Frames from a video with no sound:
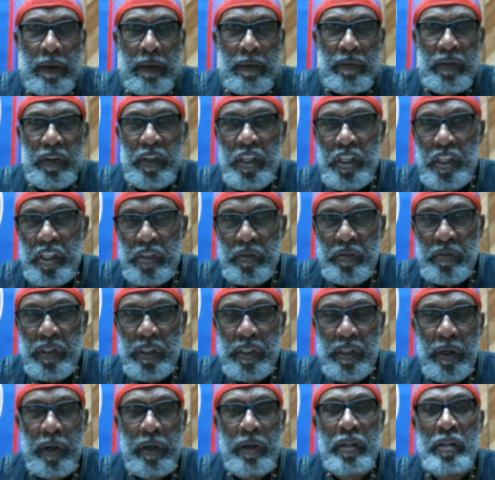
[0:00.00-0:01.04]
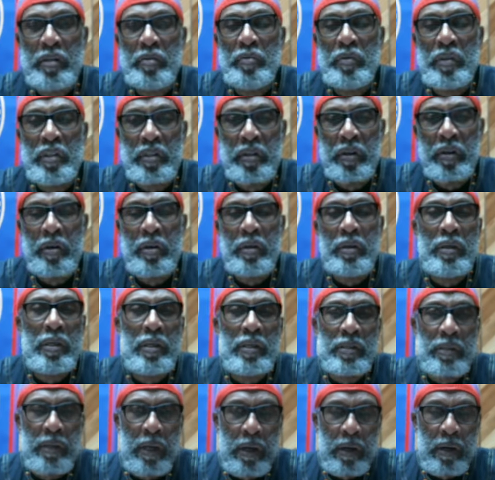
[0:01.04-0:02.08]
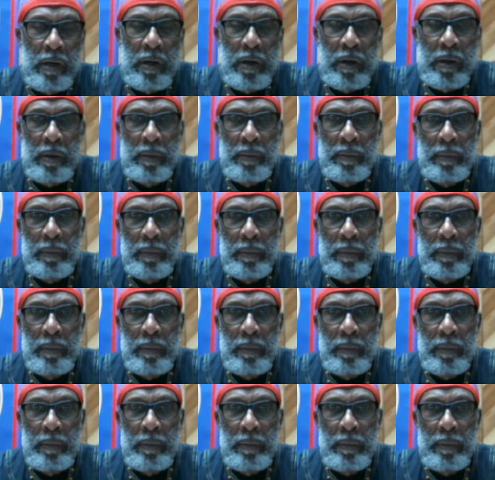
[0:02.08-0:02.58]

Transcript: for his return and the return of his arm